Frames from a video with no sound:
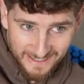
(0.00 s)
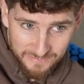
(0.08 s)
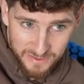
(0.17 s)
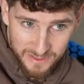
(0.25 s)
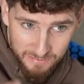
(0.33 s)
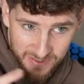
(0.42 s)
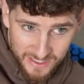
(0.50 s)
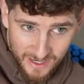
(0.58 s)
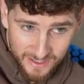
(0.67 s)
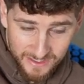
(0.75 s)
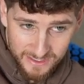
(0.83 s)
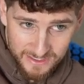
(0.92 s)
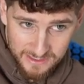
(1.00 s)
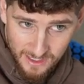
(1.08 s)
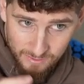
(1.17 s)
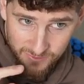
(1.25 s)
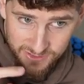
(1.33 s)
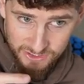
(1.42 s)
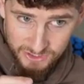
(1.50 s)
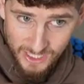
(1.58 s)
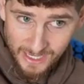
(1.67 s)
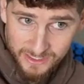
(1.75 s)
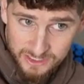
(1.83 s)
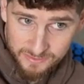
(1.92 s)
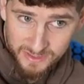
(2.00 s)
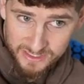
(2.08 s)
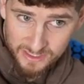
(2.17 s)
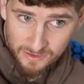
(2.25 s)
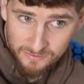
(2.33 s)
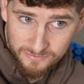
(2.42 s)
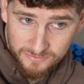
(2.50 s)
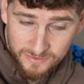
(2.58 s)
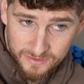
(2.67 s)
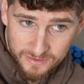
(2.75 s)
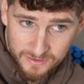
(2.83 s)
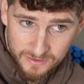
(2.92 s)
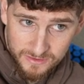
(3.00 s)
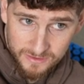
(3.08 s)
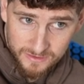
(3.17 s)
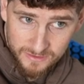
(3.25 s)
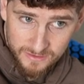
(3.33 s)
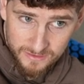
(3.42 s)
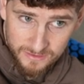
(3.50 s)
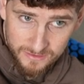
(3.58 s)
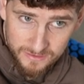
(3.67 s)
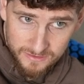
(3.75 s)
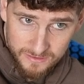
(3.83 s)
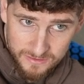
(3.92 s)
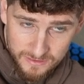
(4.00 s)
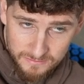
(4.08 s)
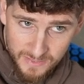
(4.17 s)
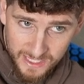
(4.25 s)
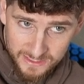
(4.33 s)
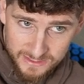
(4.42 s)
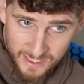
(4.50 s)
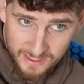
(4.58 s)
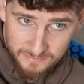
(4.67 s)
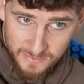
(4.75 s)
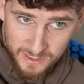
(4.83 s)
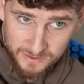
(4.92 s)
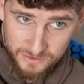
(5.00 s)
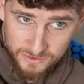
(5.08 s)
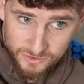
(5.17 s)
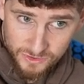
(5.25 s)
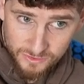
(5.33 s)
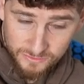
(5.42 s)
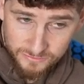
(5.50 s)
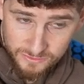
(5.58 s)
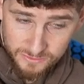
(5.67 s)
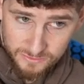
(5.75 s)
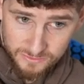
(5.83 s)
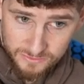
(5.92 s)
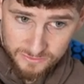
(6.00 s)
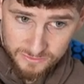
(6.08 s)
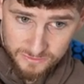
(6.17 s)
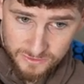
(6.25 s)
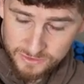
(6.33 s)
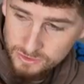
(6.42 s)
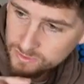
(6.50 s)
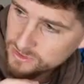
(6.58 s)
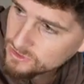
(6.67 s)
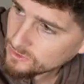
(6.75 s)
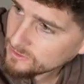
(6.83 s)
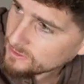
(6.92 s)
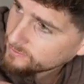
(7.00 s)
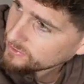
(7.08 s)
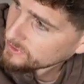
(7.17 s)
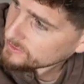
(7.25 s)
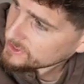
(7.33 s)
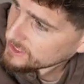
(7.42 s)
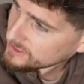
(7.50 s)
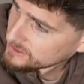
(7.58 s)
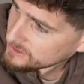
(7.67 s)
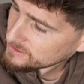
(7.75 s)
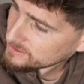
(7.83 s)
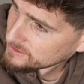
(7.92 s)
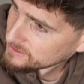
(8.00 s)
But the banana is that I want to challenge myself to maintain mind control through, to enjoy the process,